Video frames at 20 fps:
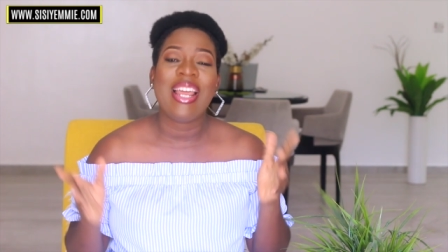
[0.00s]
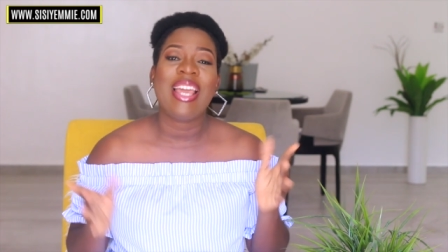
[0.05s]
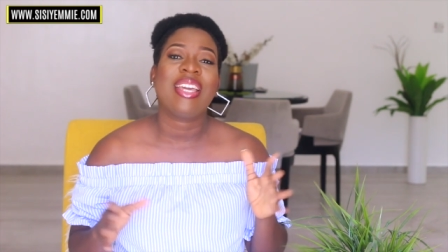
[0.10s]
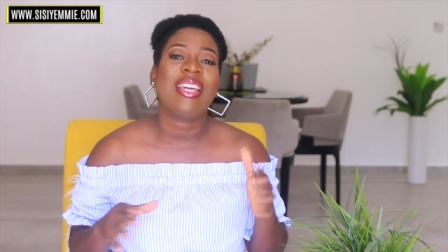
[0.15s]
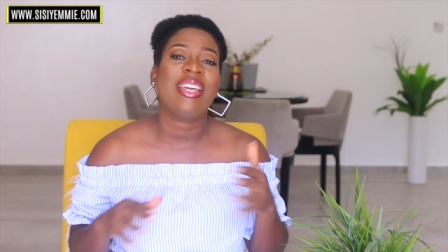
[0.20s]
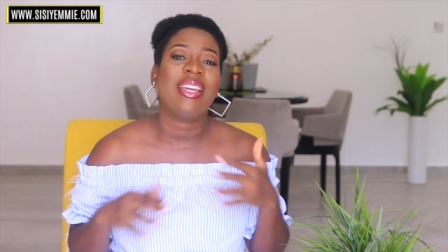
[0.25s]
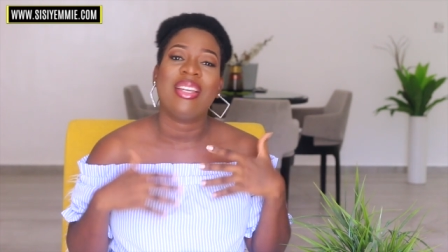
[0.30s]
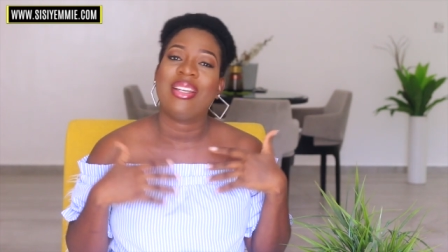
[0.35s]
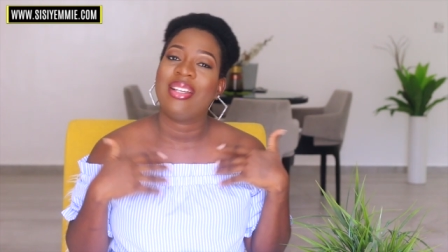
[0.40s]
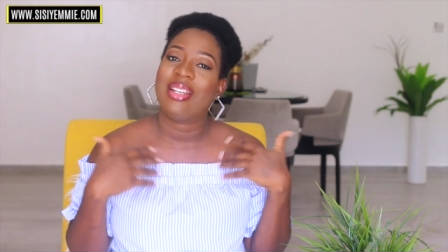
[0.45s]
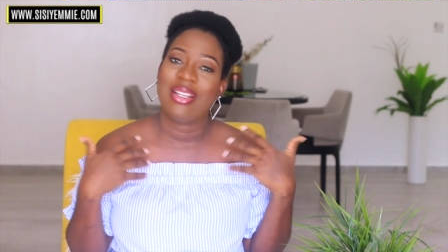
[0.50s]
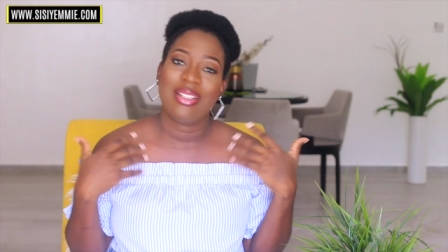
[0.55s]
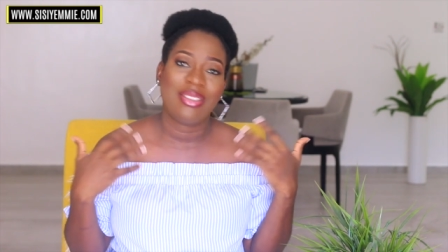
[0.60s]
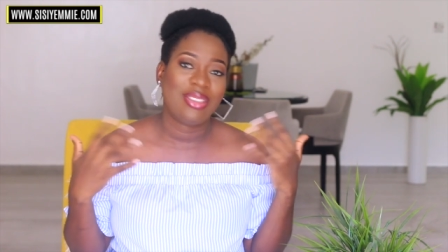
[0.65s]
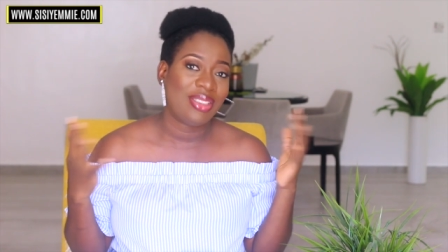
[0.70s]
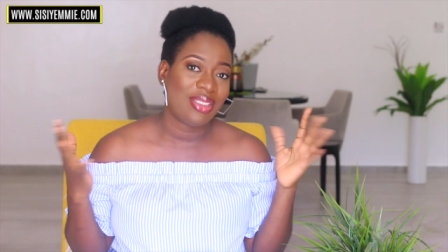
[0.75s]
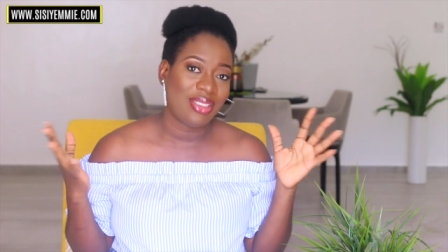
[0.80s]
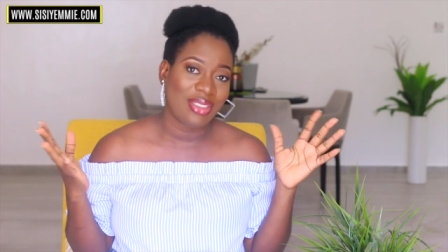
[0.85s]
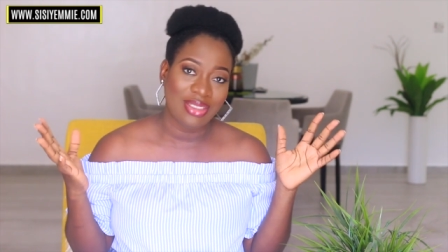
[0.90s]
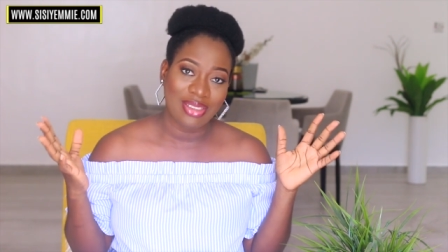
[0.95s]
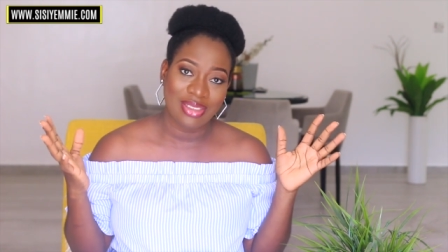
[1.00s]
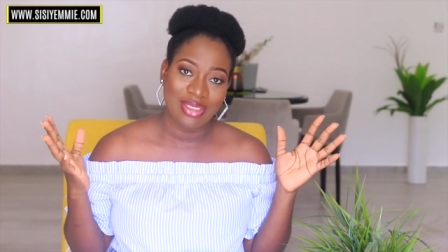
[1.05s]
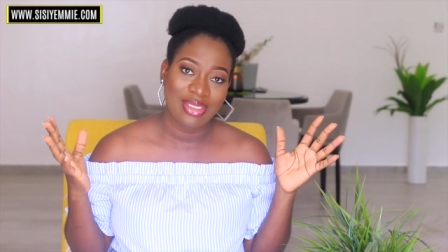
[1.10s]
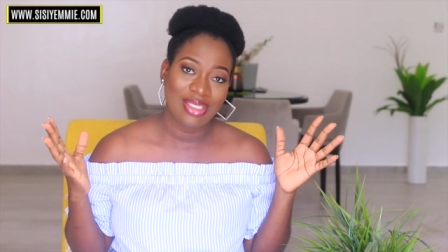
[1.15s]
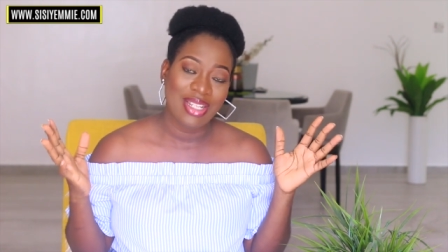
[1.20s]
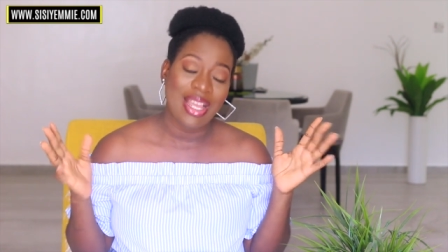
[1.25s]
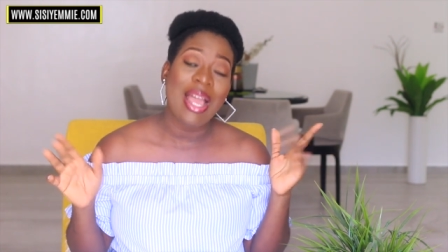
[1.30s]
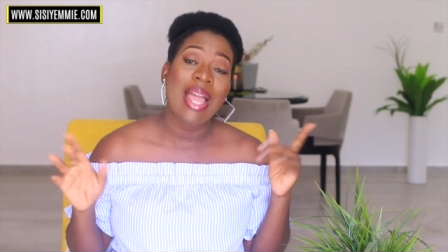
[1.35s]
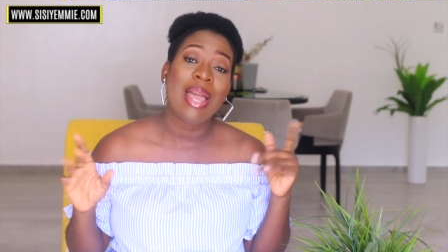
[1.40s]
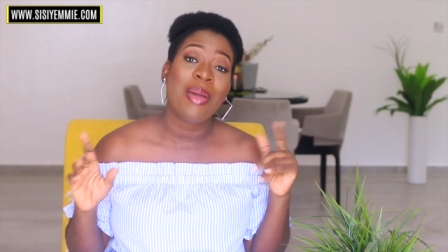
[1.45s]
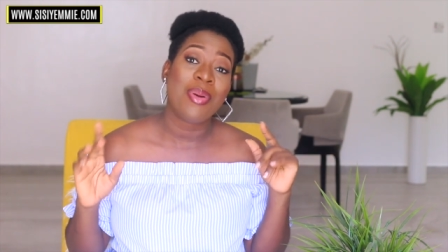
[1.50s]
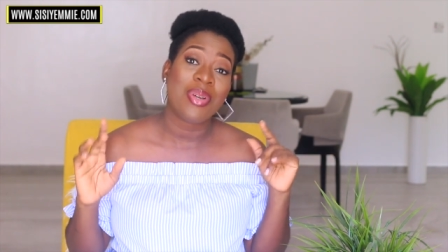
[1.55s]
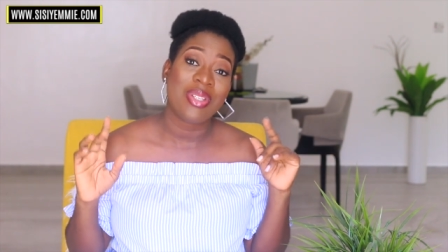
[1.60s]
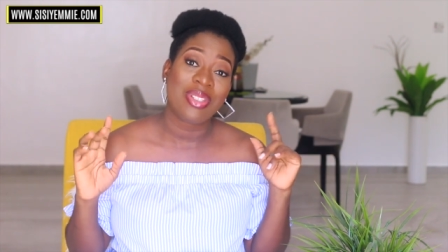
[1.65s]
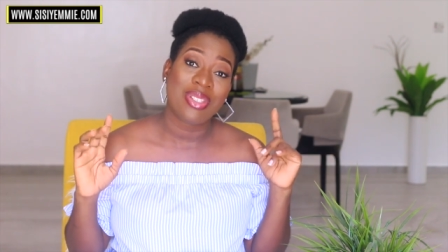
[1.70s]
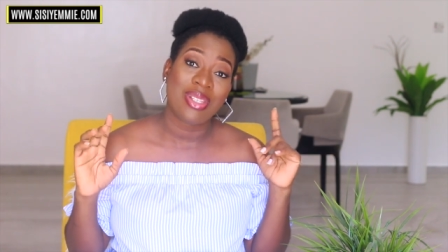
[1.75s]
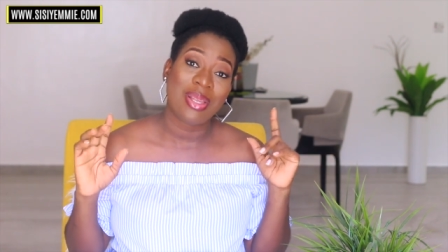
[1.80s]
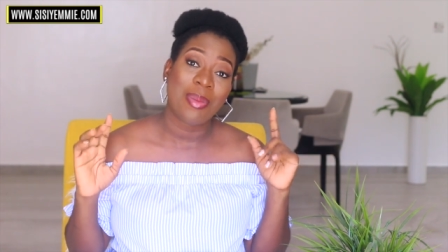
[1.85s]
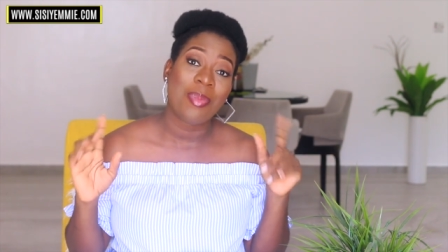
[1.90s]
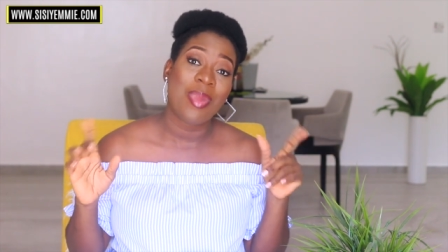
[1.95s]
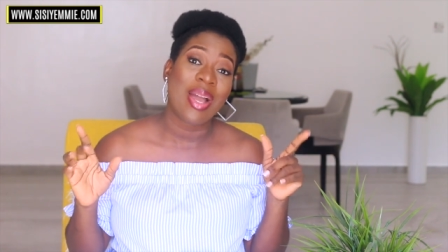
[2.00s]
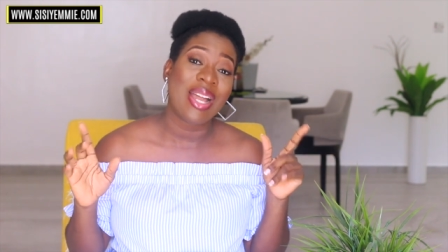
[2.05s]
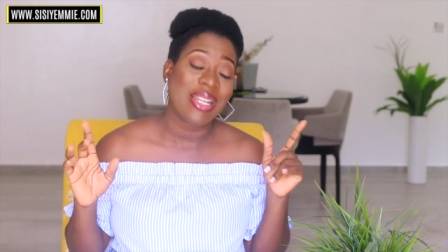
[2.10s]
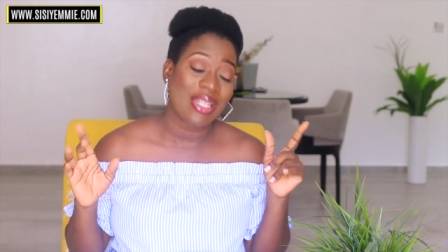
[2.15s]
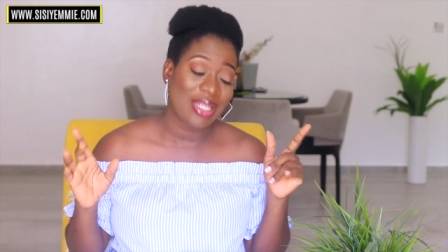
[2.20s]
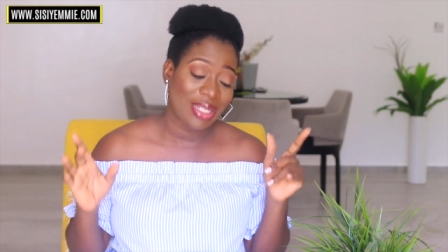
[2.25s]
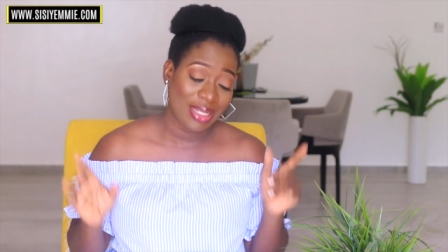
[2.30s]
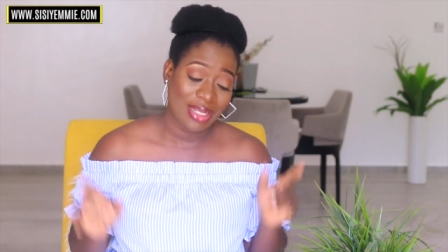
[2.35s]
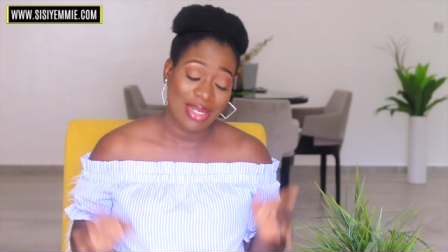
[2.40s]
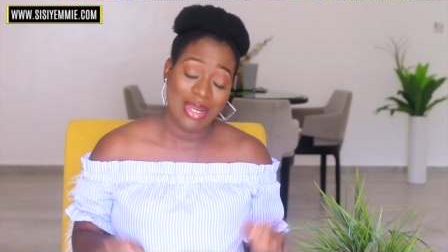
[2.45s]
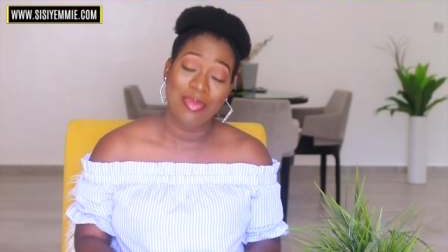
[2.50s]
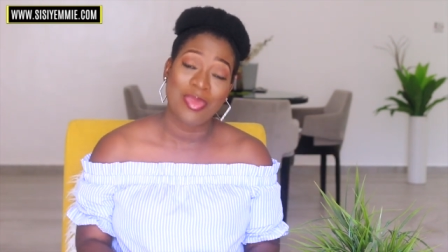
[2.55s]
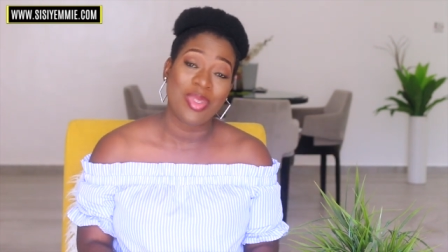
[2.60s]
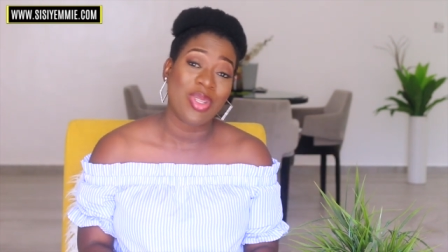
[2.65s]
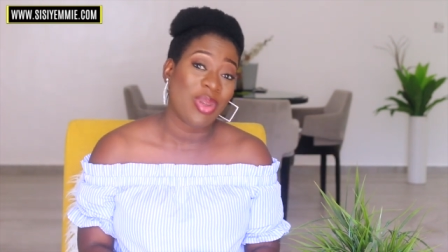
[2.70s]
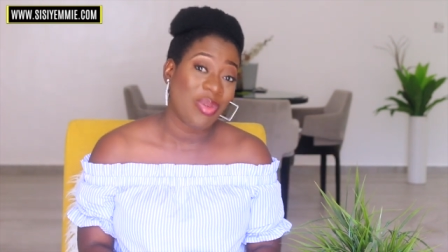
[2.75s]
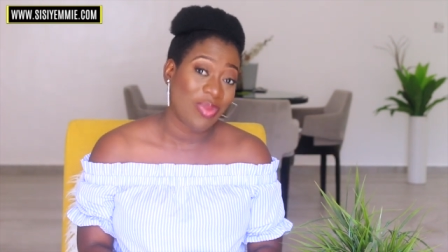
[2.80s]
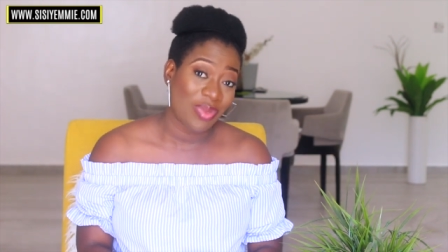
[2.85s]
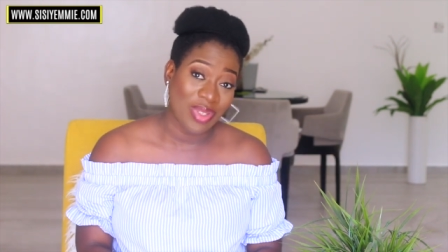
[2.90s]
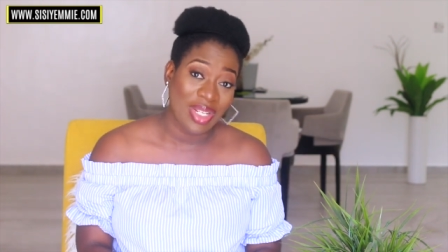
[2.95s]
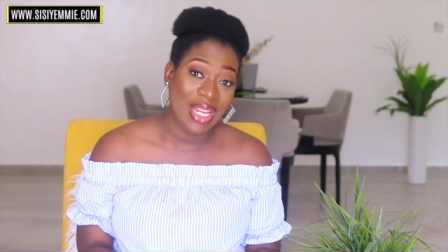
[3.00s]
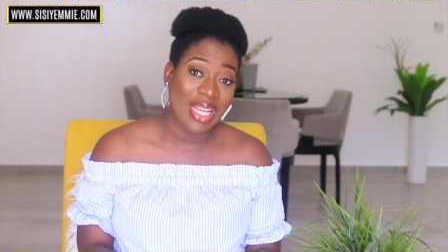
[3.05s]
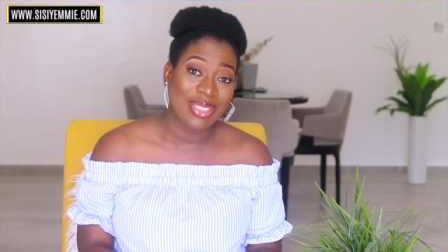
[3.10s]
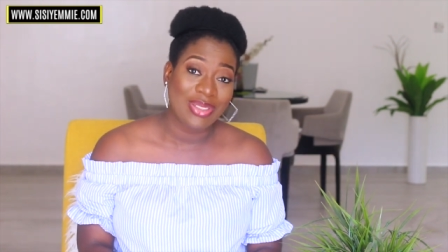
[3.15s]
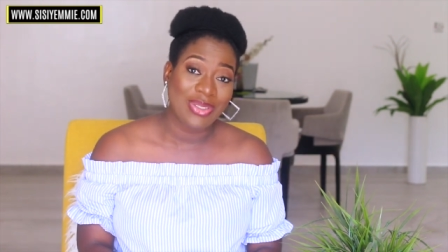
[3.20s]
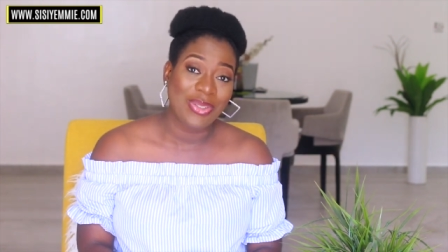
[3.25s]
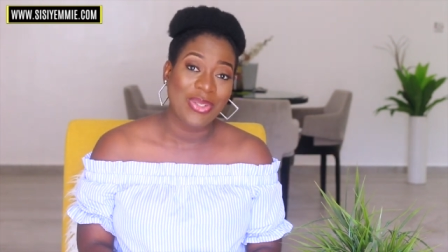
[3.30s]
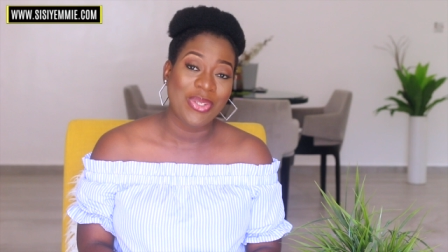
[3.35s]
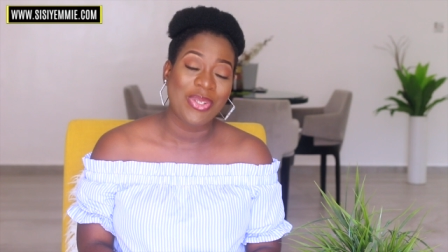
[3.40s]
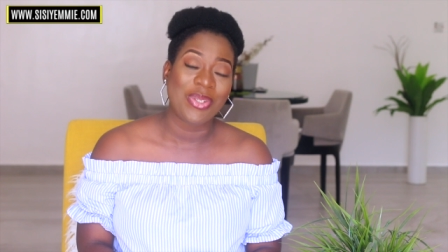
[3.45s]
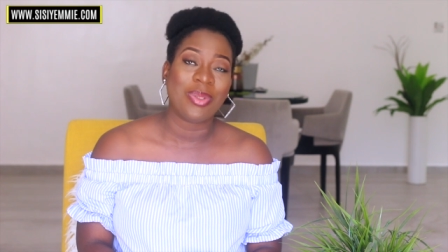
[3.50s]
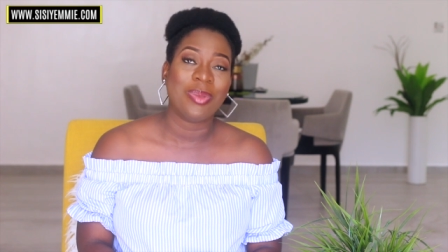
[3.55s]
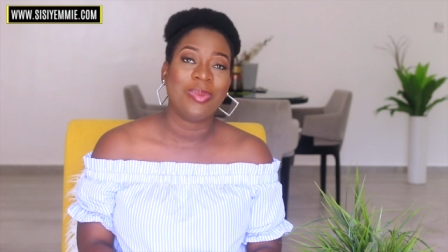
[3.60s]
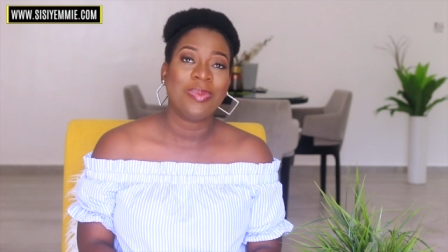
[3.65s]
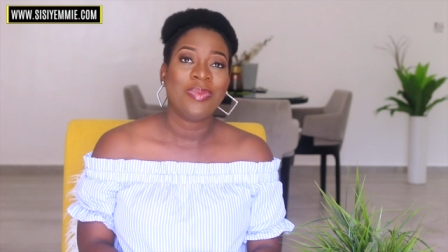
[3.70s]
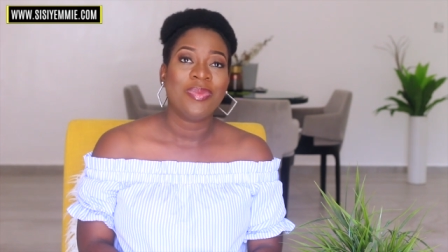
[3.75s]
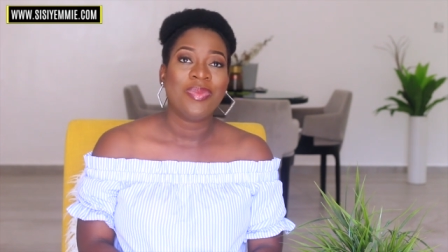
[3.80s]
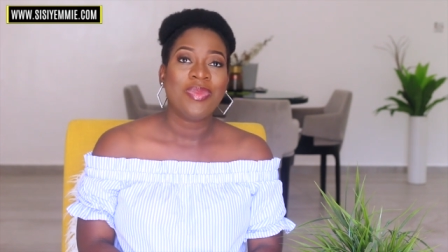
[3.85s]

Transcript: Like, see, I was panicking. Let me not even lie to you.